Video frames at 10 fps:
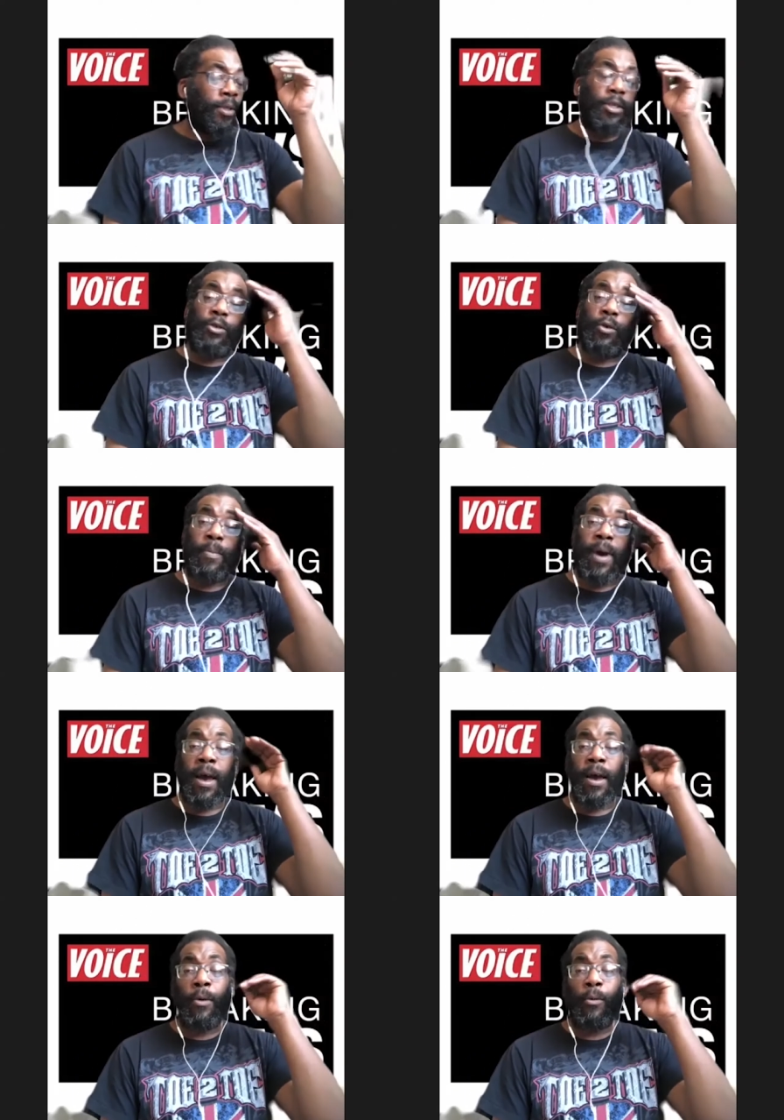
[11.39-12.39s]
to talk
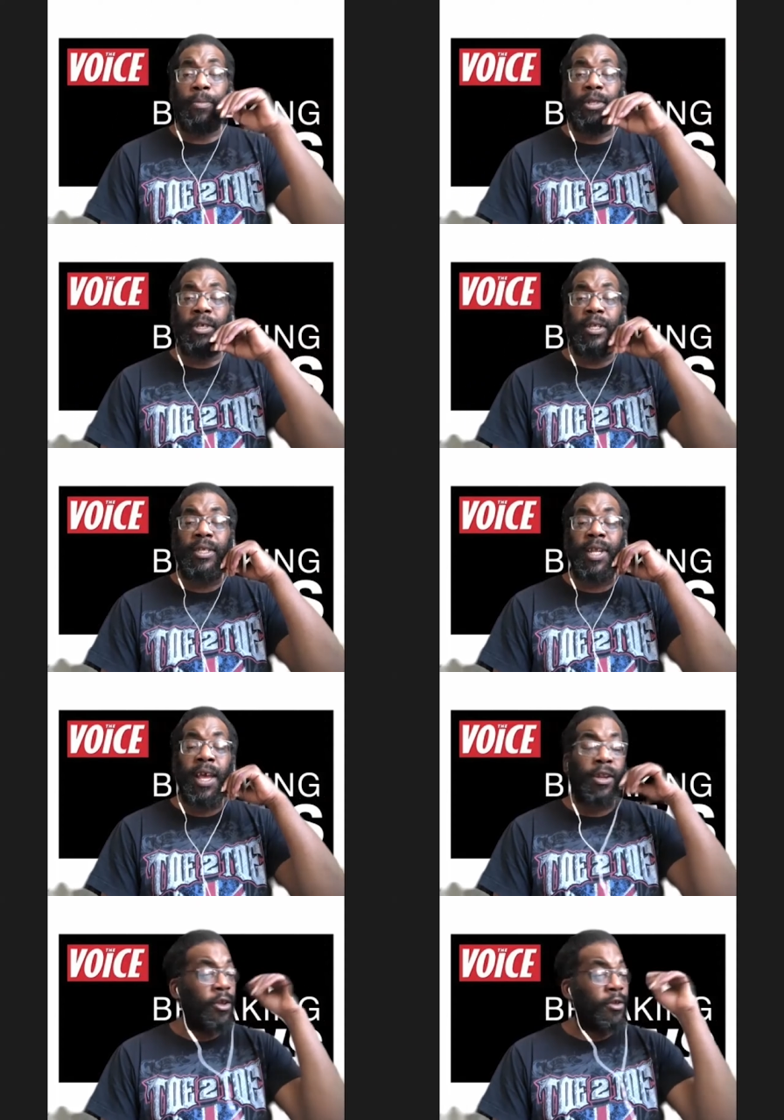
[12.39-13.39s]
about what you've been doing today.
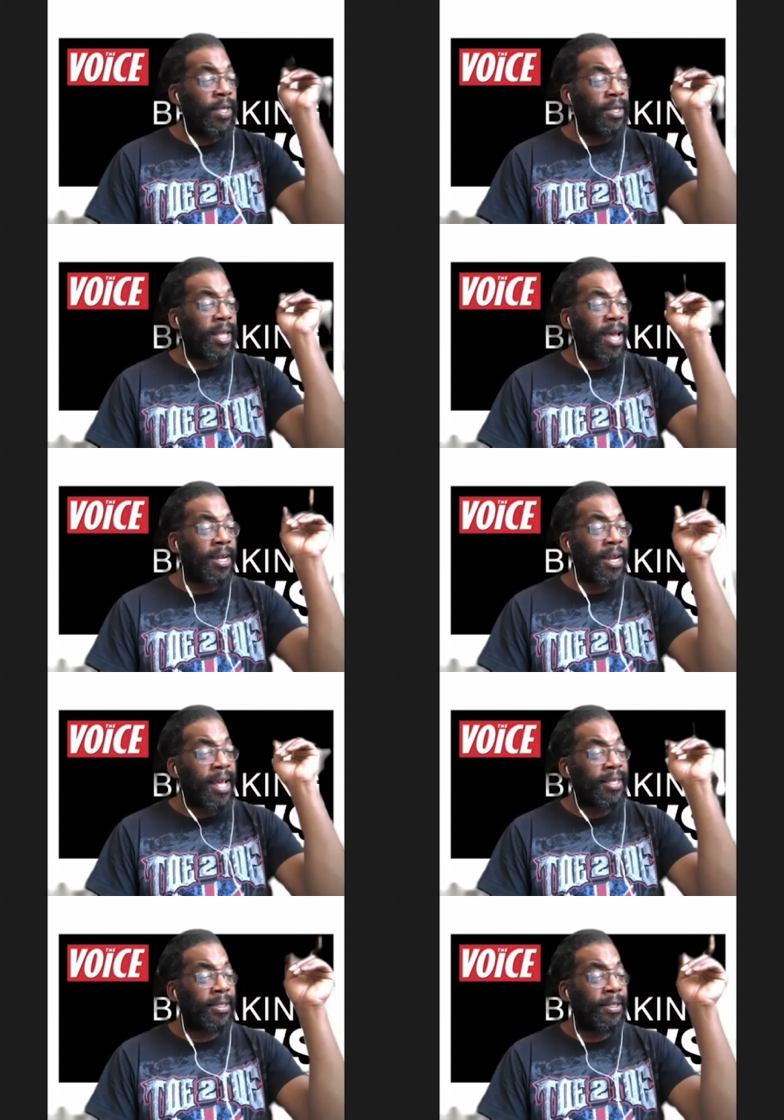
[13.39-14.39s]
I know you've been down in
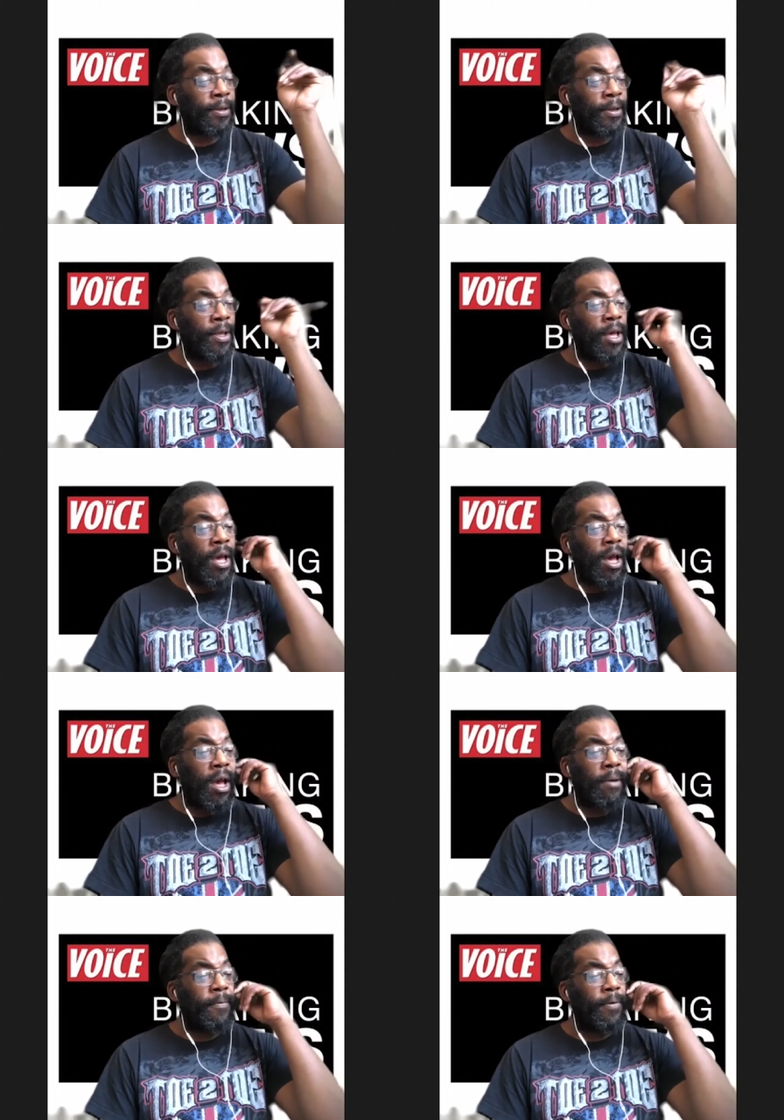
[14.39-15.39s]
Aston
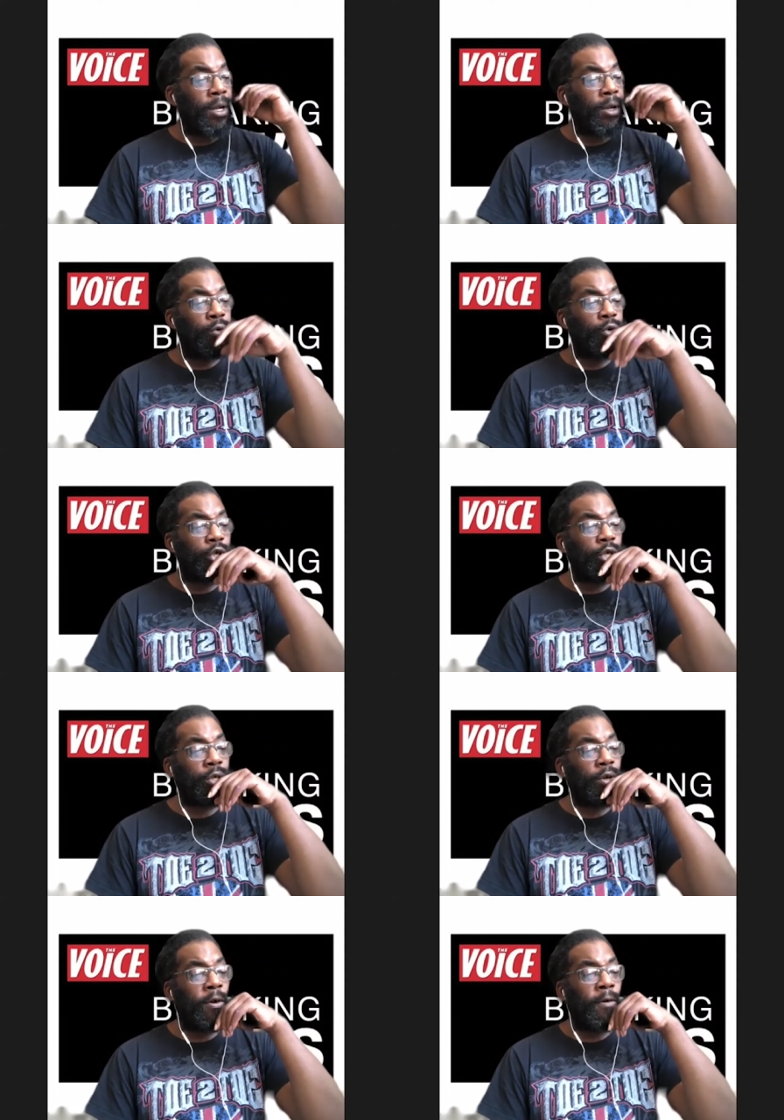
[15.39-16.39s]
um, for the
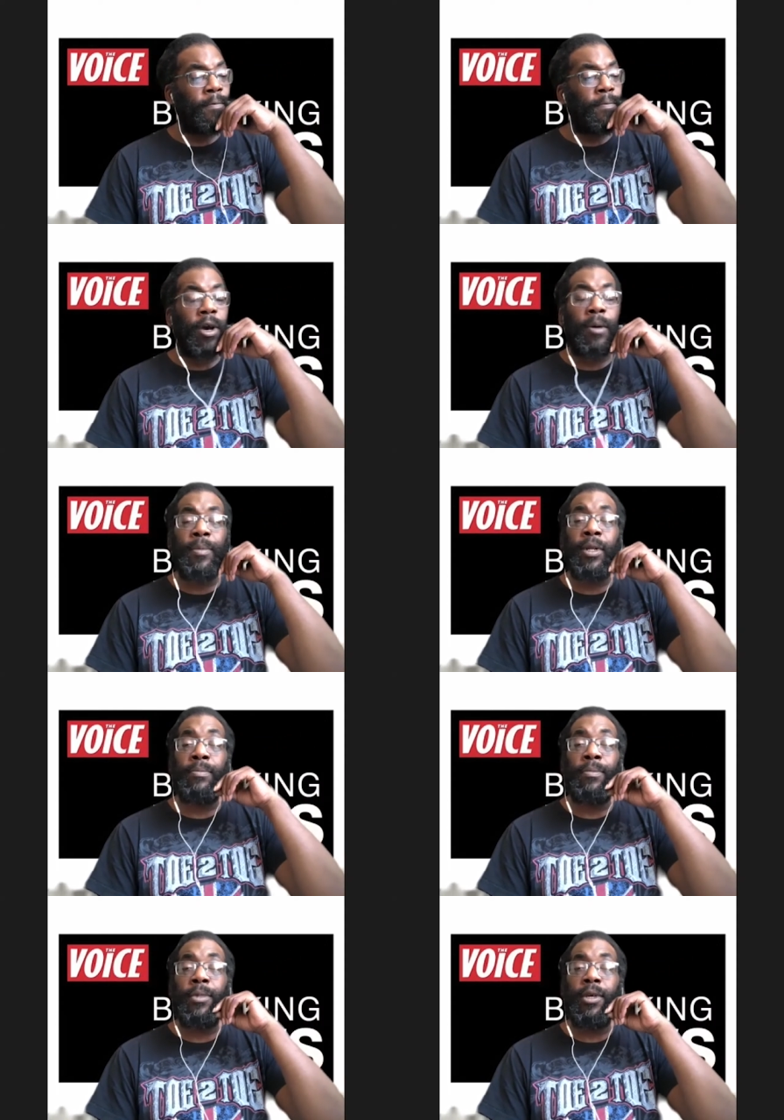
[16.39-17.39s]
launch of
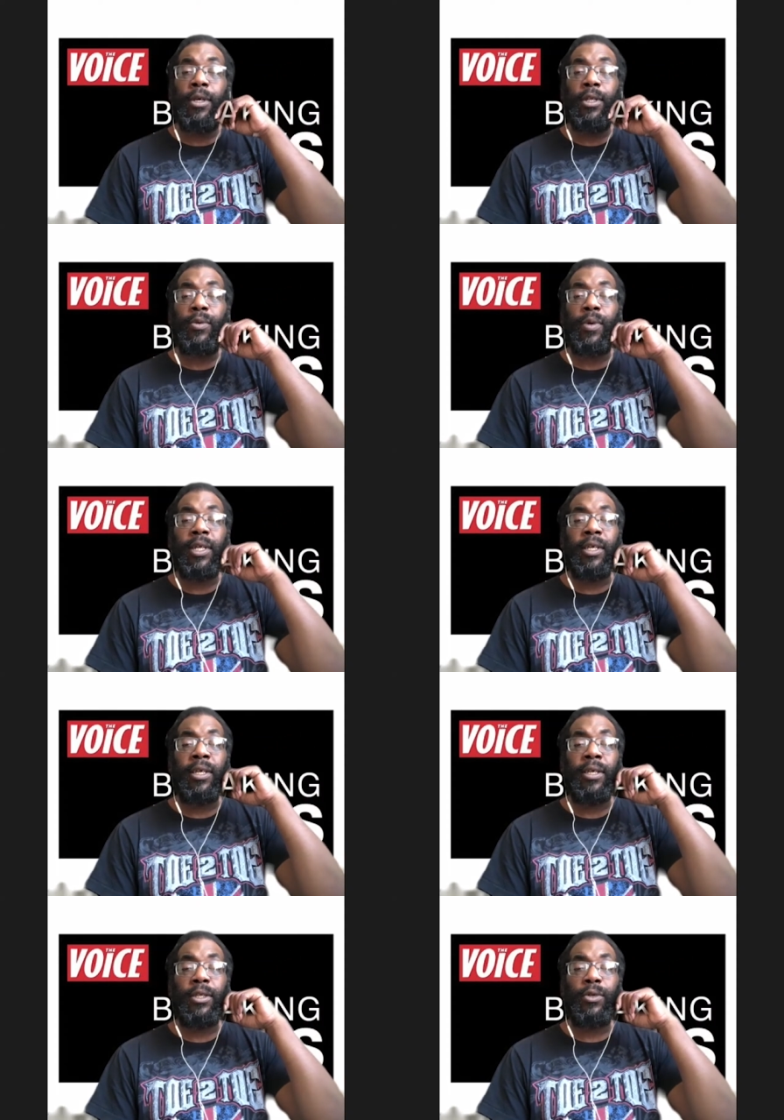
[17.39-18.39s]
Birmingham
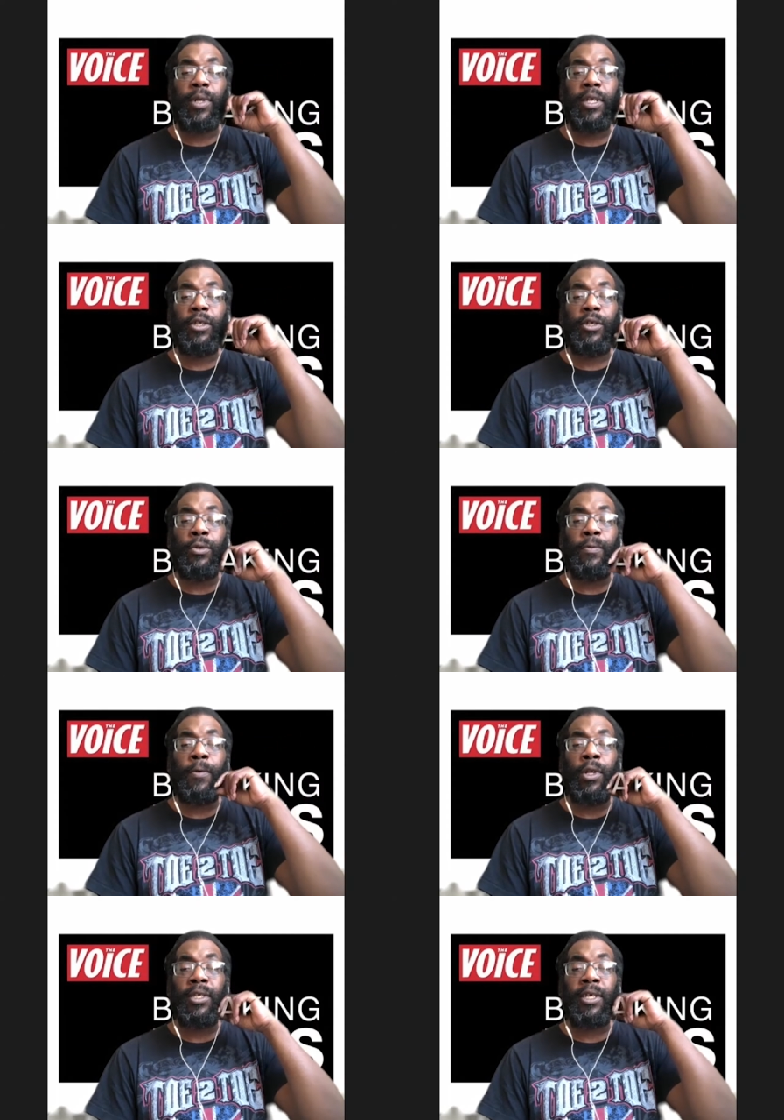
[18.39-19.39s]
2022
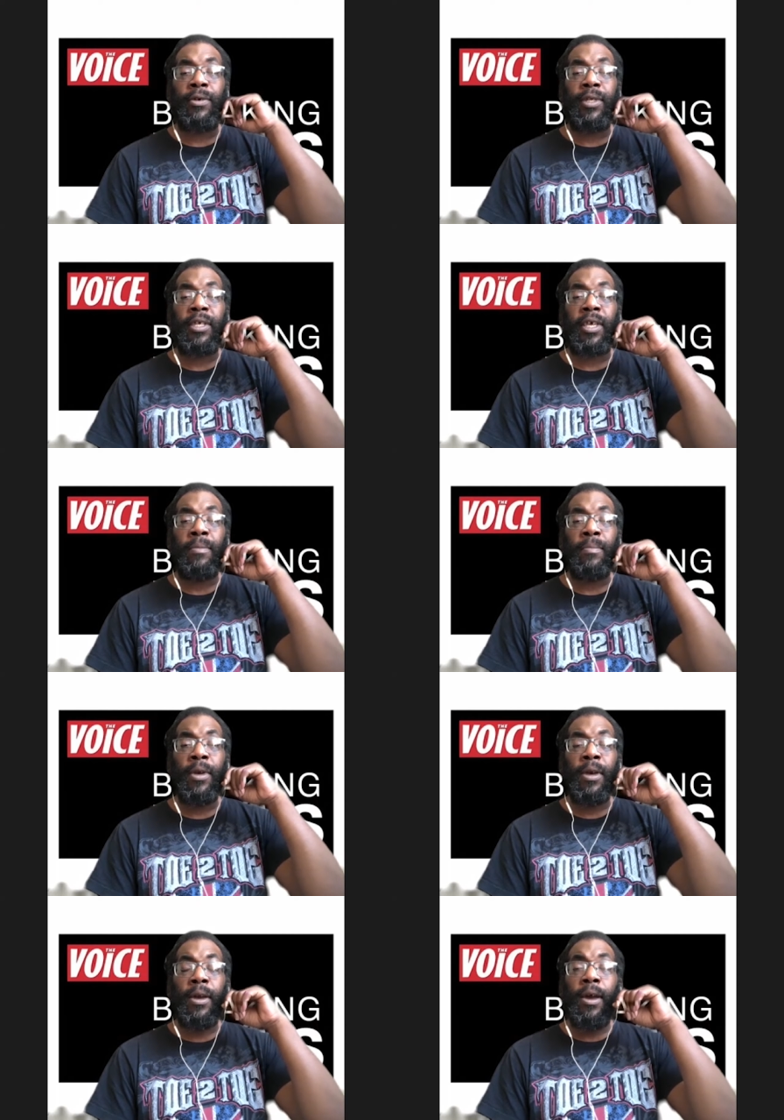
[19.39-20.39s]
volunteering scheme.
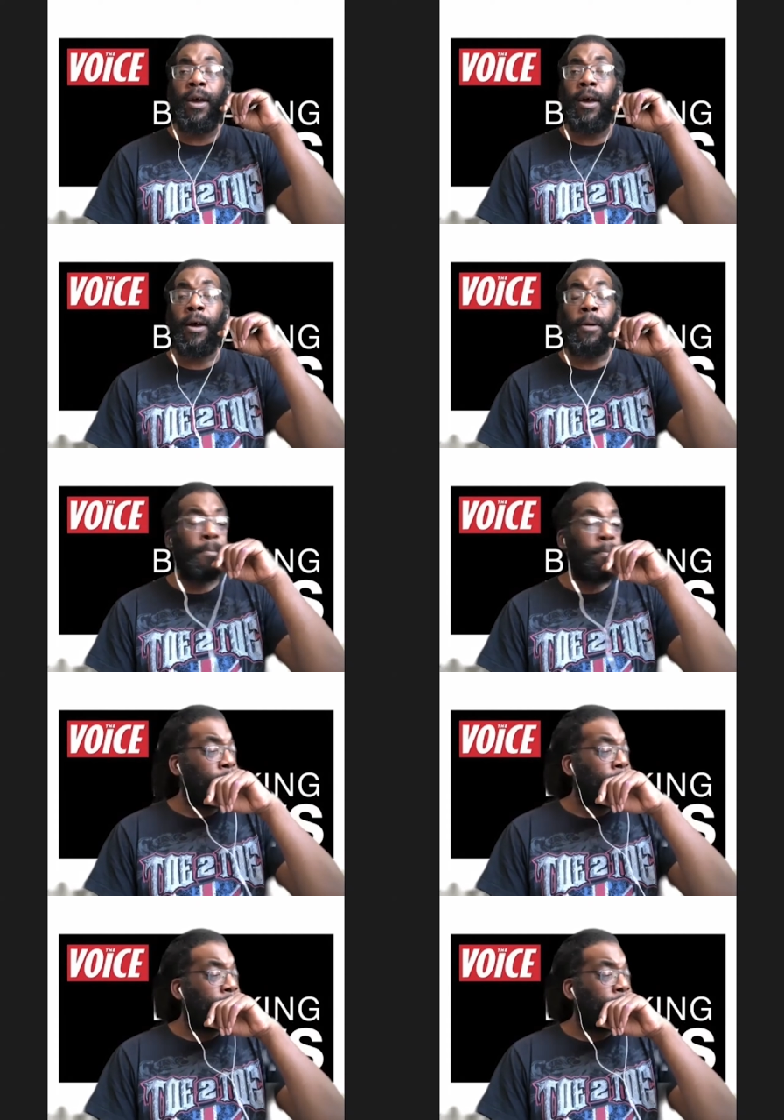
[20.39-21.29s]
Um,